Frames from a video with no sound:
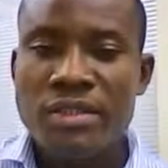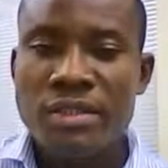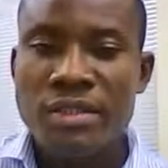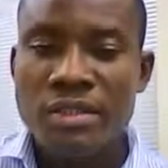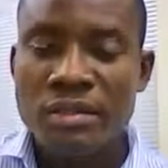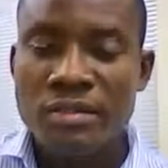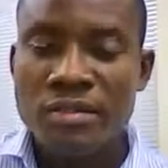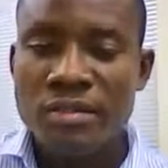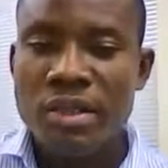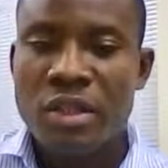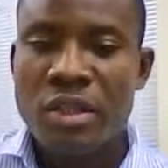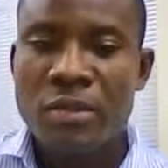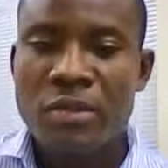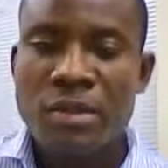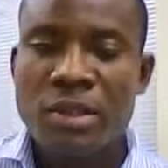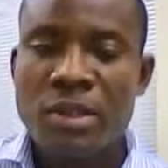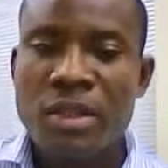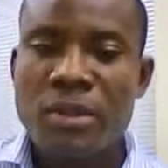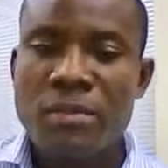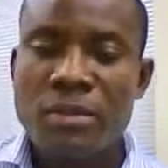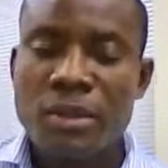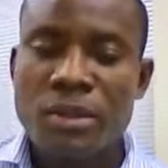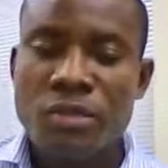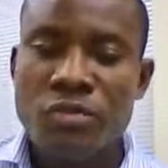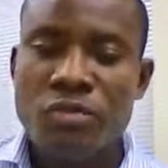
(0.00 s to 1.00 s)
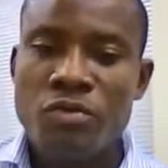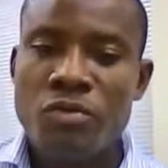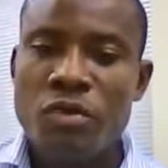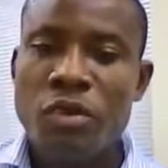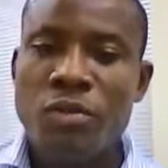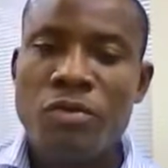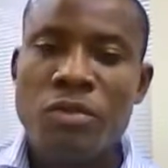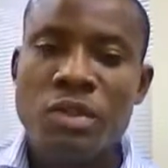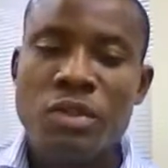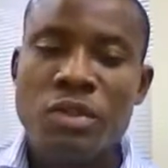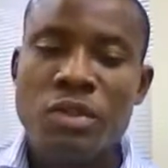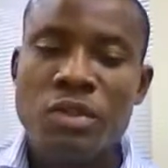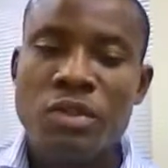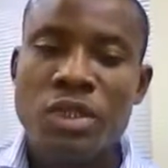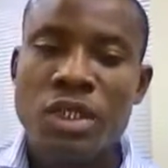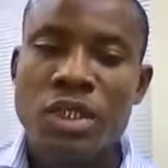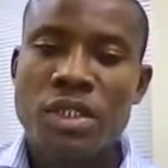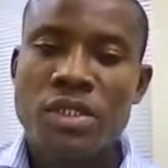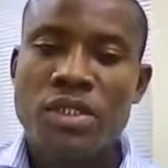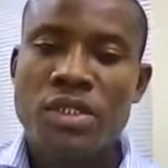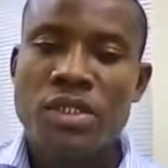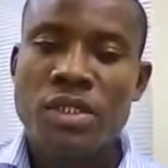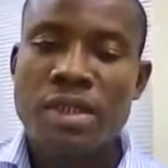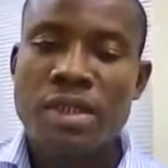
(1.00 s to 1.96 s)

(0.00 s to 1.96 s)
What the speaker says: develop something from the scratch.